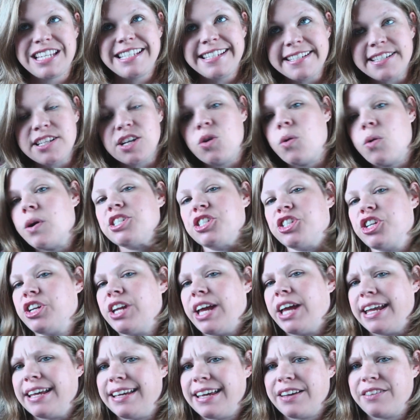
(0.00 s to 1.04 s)
This is a
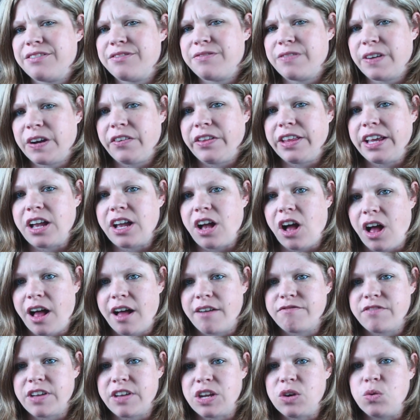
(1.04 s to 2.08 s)
question I get fairly
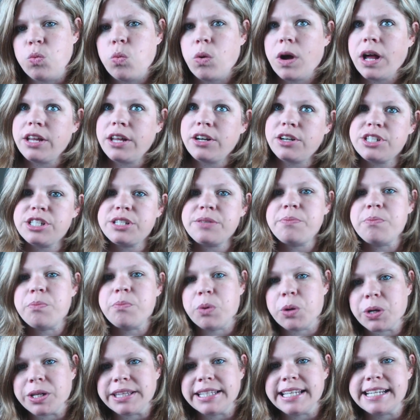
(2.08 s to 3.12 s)
often. What are
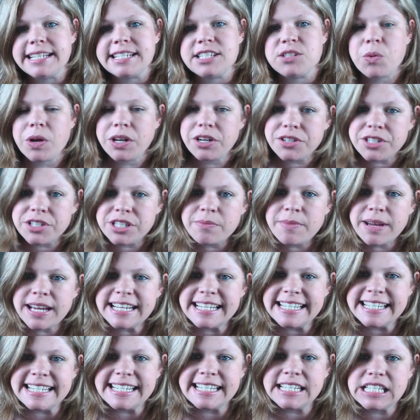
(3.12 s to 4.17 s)
some book lists? What are some
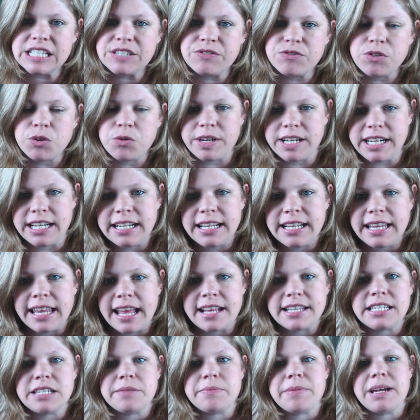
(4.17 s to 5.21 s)
ideas for reading
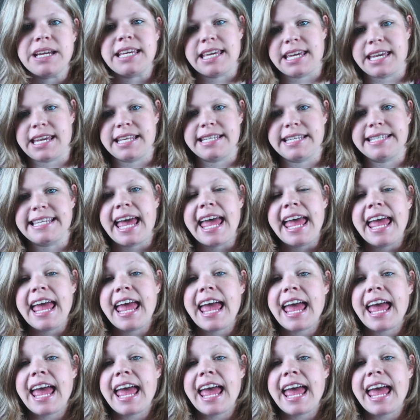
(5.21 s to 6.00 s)
aloud to my kids?